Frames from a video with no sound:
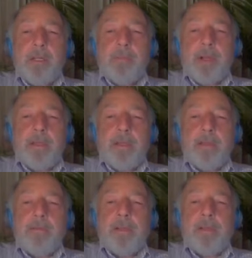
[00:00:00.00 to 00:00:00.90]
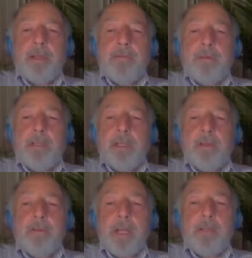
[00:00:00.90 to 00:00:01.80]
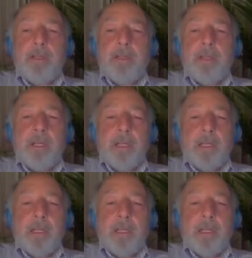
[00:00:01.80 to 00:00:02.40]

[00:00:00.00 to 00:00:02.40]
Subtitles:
the process of discovery, extraction,